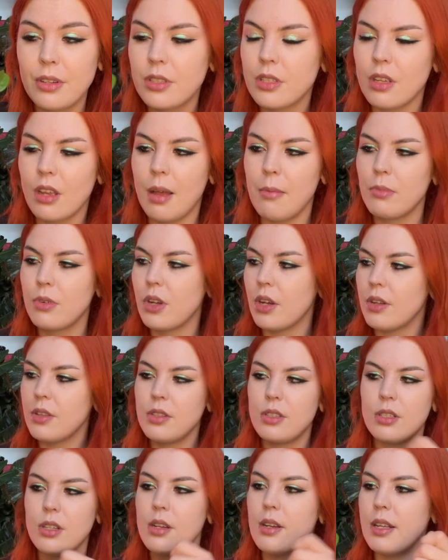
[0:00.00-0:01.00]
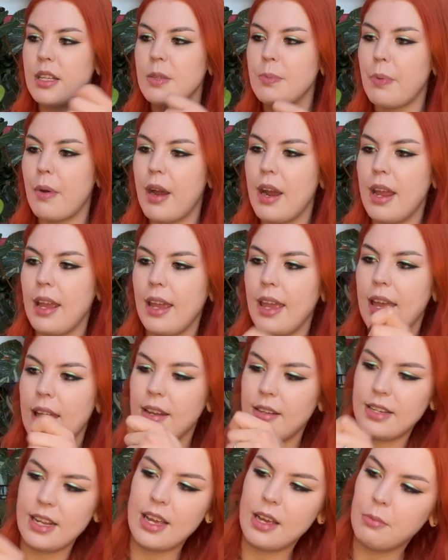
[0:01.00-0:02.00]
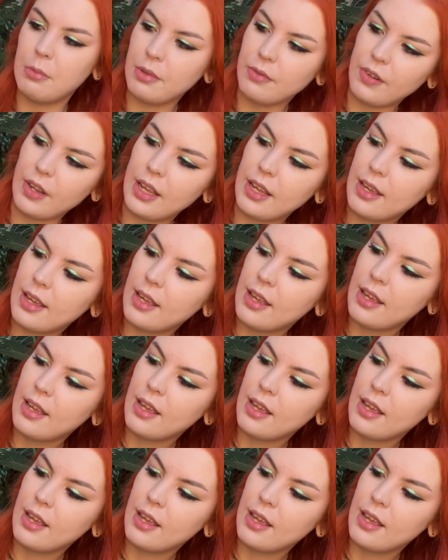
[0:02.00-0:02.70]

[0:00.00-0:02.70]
so I'm constantly spraying it down with like